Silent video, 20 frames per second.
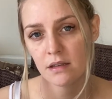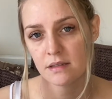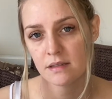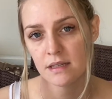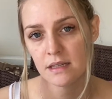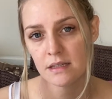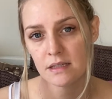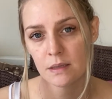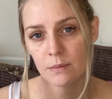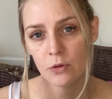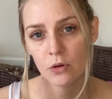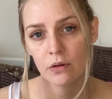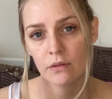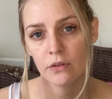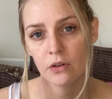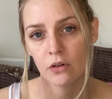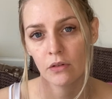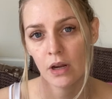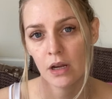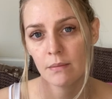to seek support
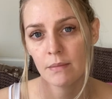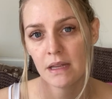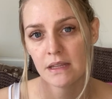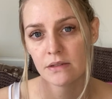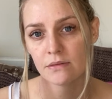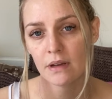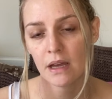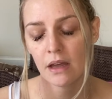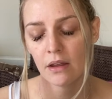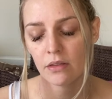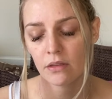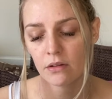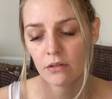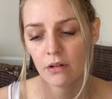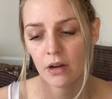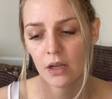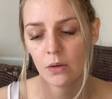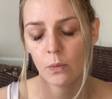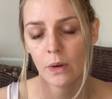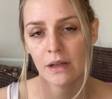for your own mental health and
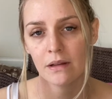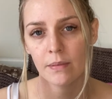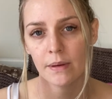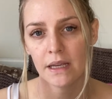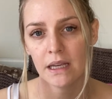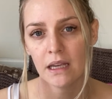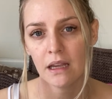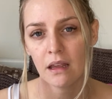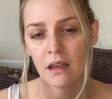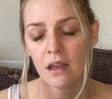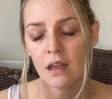your own well-being.